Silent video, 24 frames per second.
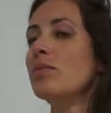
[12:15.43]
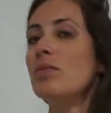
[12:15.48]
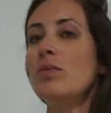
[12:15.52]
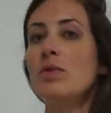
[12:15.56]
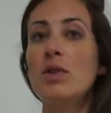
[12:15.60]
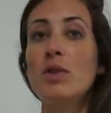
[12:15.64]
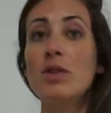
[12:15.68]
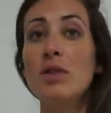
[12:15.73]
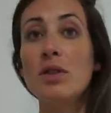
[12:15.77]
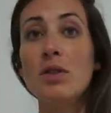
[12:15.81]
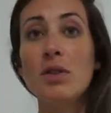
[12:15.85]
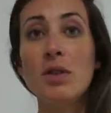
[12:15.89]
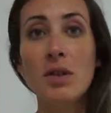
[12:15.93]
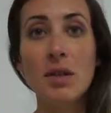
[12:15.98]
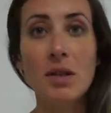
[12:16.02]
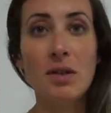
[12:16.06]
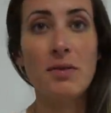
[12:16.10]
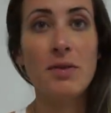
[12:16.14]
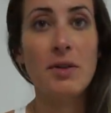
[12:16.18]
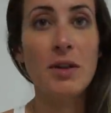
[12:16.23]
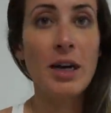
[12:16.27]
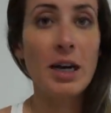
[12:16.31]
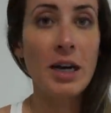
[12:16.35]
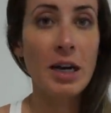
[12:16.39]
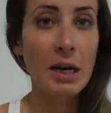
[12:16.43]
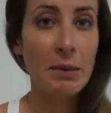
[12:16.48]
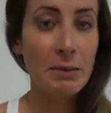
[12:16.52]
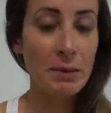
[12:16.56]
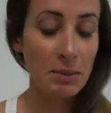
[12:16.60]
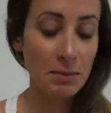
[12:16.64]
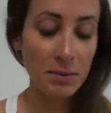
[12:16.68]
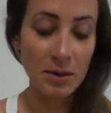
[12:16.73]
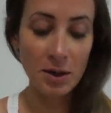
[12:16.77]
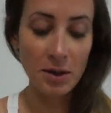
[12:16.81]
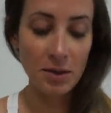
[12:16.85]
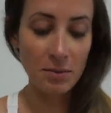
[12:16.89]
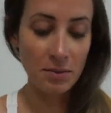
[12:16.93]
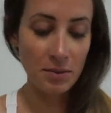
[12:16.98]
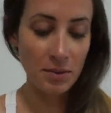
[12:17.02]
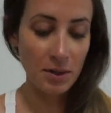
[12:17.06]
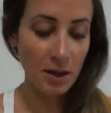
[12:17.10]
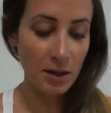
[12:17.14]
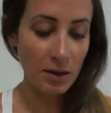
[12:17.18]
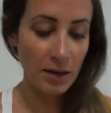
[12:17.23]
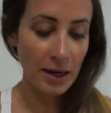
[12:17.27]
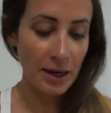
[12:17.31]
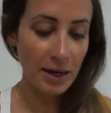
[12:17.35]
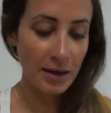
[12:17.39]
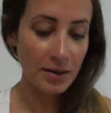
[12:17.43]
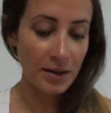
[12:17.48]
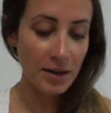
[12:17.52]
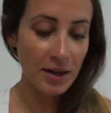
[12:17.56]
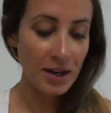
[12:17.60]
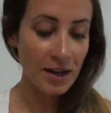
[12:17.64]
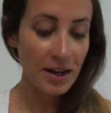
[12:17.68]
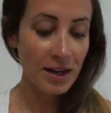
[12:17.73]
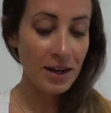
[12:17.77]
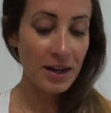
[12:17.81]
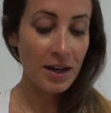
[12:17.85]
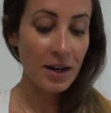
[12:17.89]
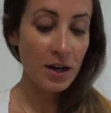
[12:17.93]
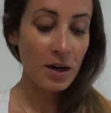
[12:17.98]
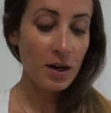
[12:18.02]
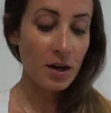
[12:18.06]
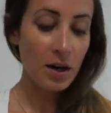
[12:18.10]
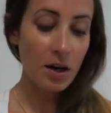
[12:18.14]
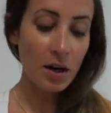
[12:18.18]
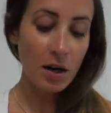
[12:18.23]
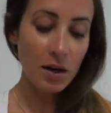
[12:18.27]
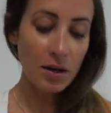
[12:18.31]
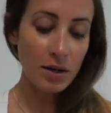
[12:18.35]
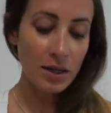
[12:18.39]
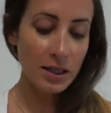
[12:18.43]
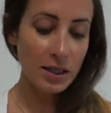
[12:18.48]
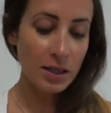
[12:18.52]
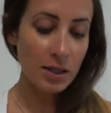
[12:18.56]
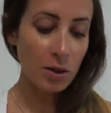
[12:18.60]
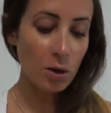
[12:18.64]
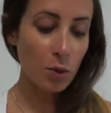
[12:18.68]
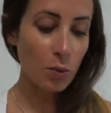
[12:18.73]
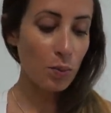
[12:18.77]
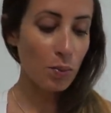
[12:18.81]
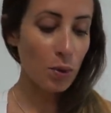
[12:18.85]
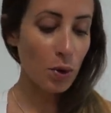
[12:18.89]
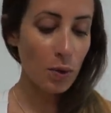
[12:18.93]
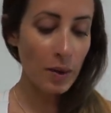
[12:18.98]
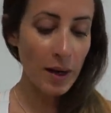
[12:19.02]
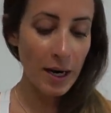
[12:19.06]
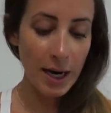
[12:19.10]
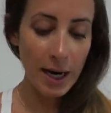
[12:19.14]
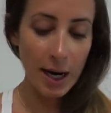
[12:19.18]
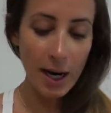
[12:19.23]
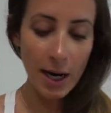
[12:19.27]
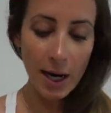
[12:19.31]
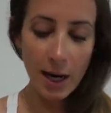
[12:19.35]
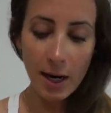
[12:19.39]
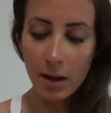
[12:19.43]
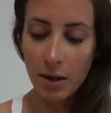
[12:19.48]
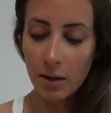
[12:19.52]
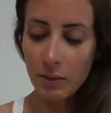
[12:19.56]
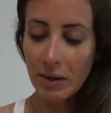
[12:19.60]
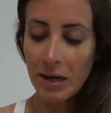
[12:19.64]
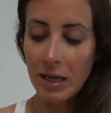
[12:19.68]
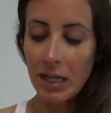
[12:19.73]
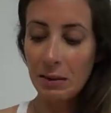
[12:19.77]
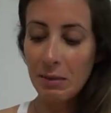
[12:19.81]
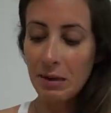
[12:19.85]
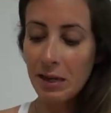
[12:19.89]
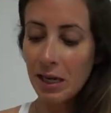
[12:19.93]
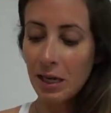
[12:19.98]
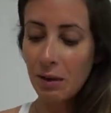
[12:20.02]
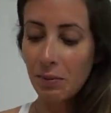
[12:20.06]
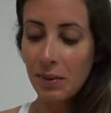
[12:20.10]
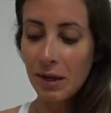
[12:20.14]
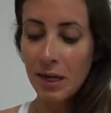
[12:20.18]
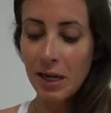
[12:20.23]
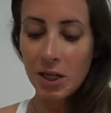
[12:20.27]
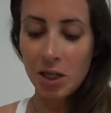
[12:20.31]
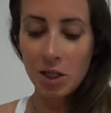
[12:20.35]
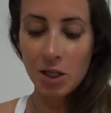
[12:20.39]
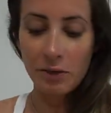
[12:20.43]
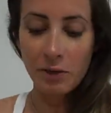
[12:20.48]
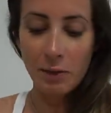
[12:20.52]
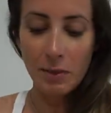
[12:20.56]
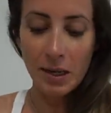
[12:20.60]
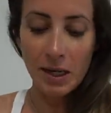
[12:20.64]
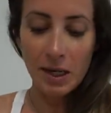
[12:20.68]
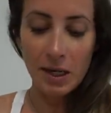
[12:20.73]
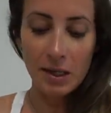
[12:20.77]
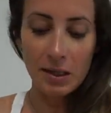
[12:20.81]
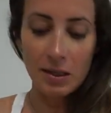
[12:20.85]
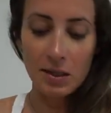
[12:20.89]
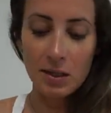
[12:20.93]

Still looking for that hummingbird. All right. Oh, it's so pretty. Wait, let me get a picture for my